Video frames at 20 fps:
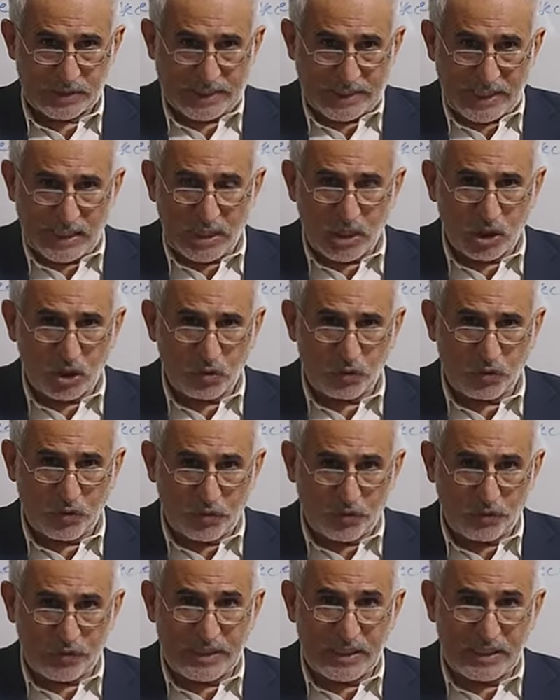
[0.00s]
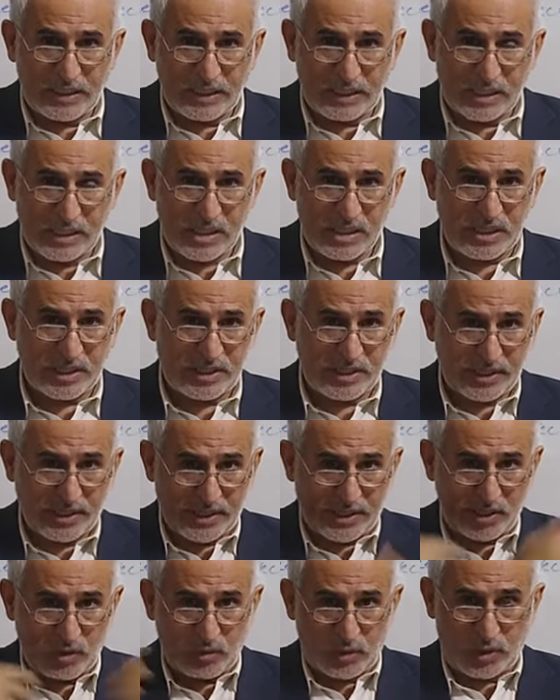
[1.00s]
10 to 15 degrees
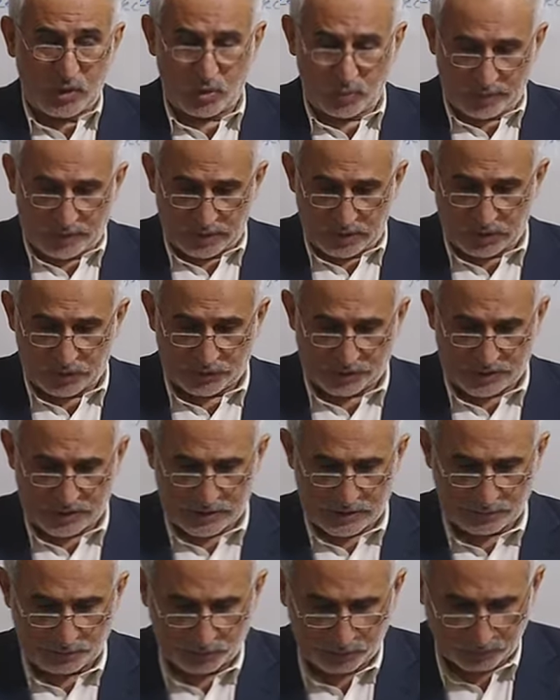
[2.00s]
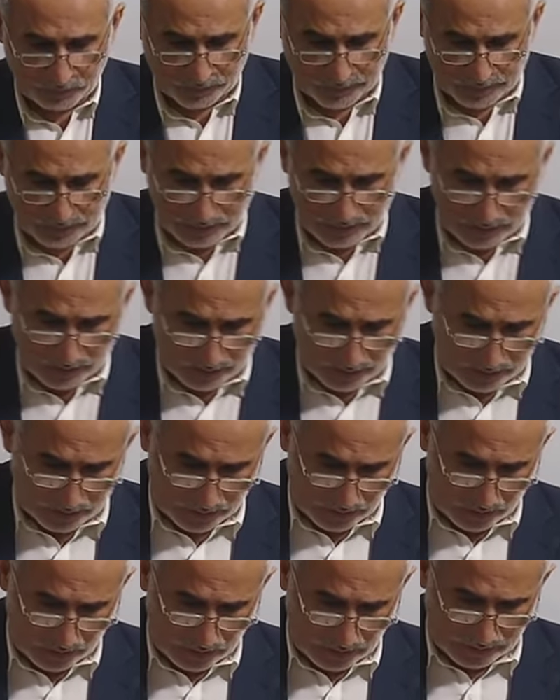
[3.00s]
centigrade going to be increased.
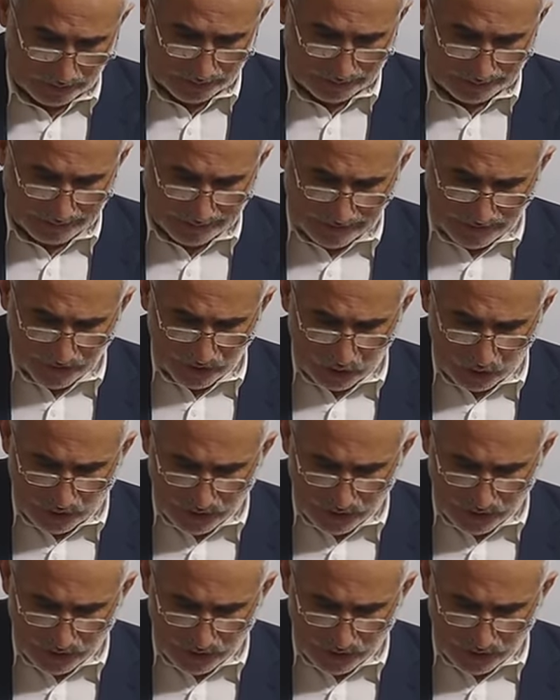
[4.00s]
Heat